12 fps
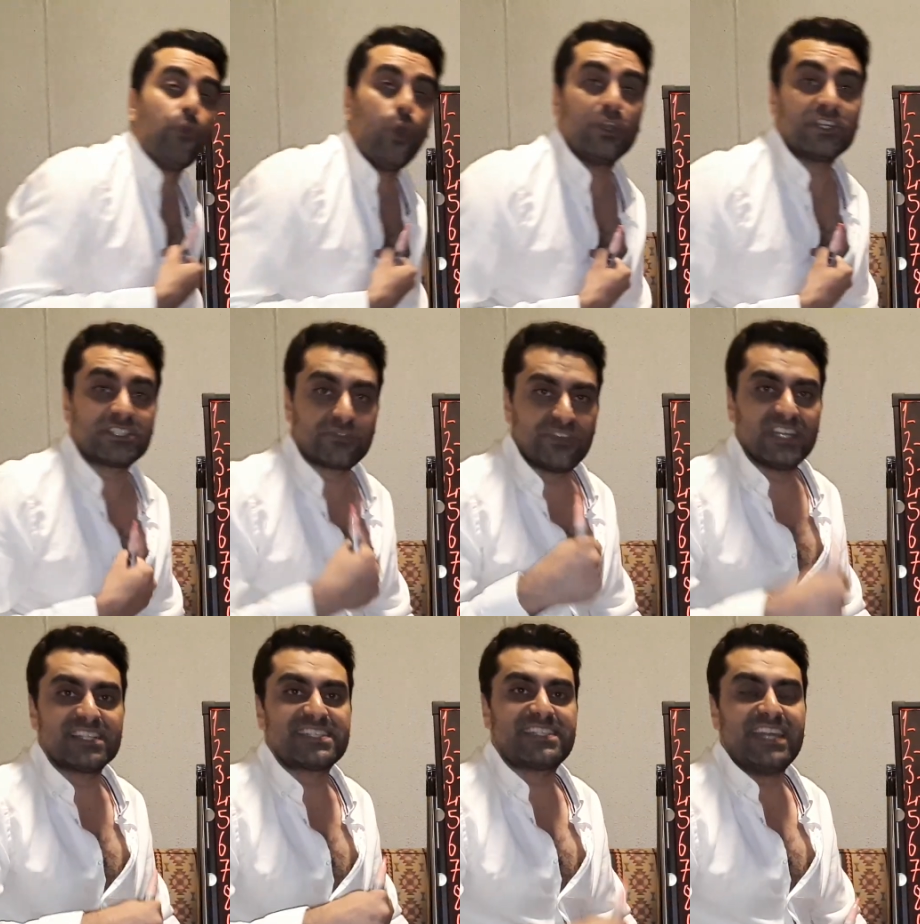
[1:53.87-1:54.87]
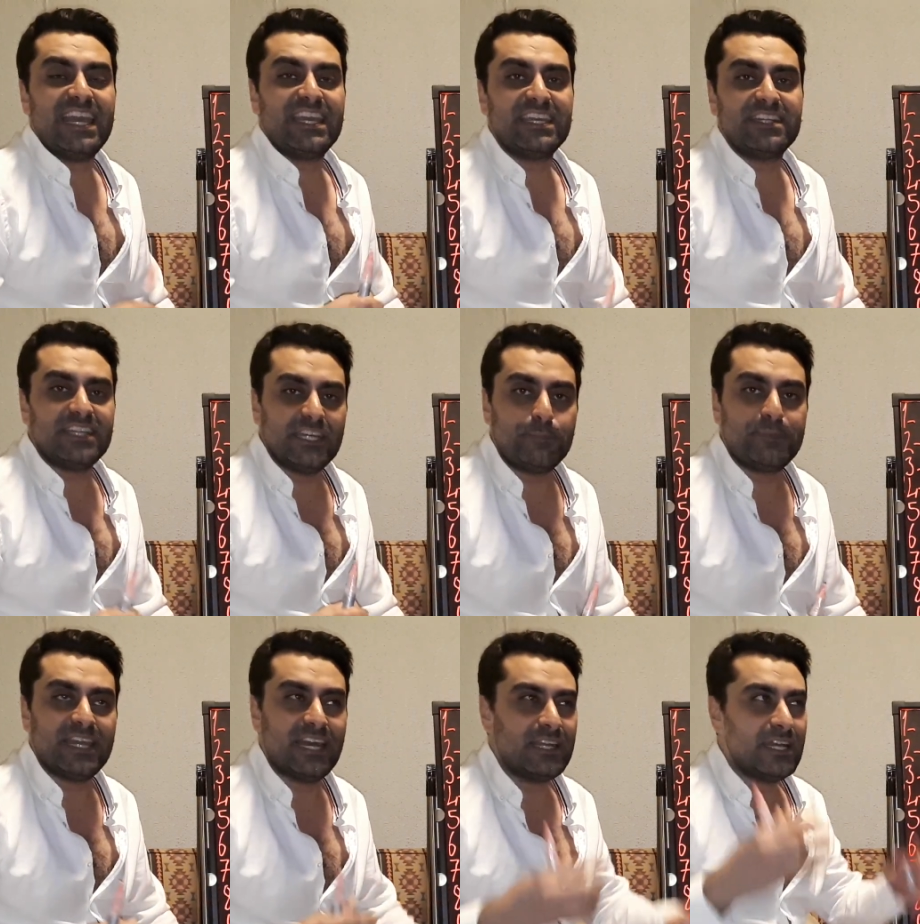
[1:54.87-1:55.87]
Forest will stay in
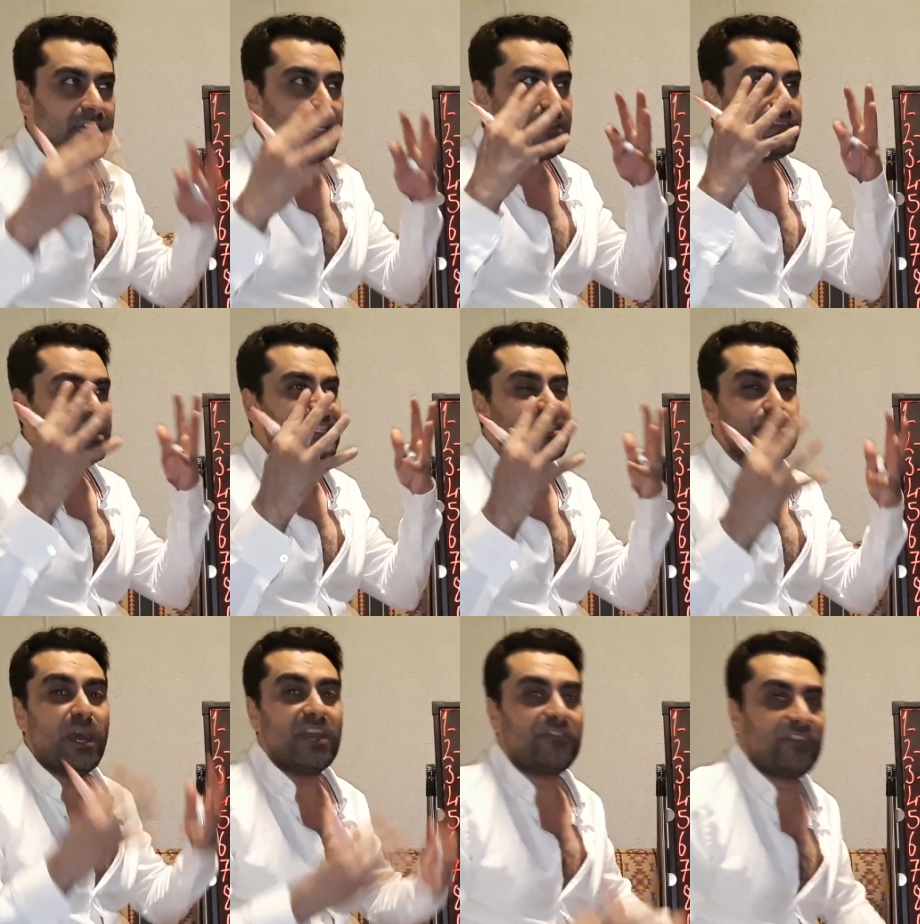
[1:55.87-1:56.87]
EPL. This is my